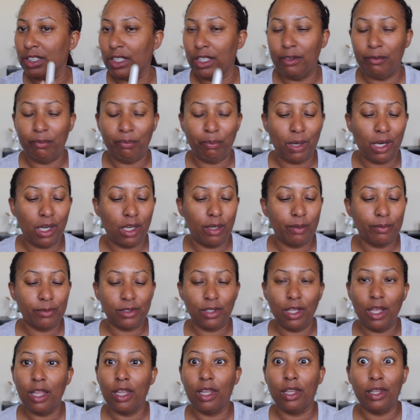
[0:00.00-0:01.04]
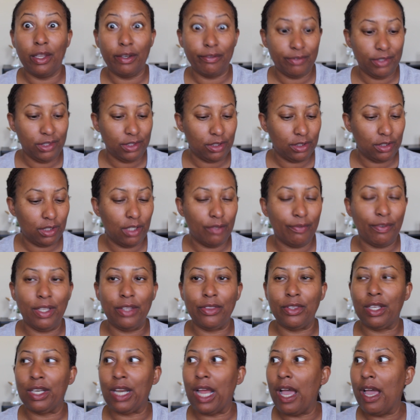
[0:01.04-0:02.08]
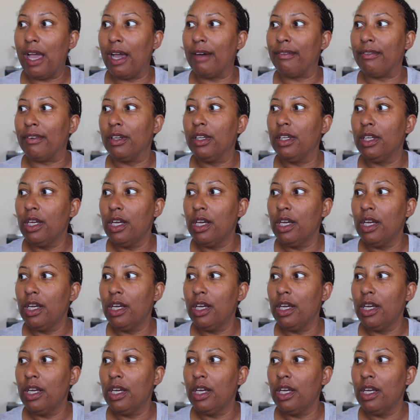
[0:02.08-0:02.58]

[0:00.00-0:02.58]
lip balms. Love this stuff. And then I have